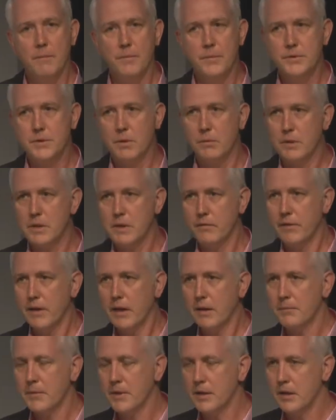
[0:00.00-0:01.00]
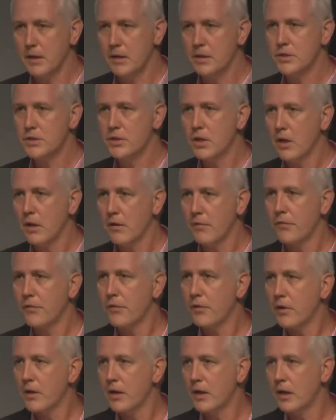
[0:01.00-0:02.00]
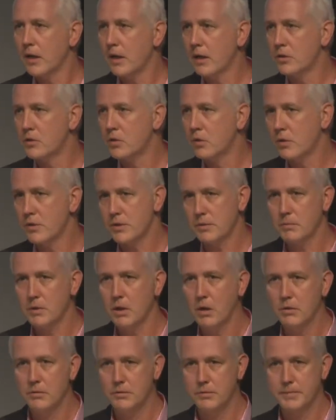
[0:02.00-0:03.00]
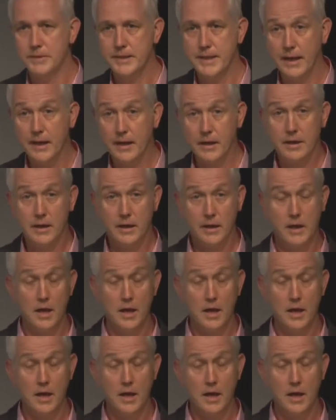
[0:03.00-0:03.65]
So we developed the Cert 3 Tourism and Hospitality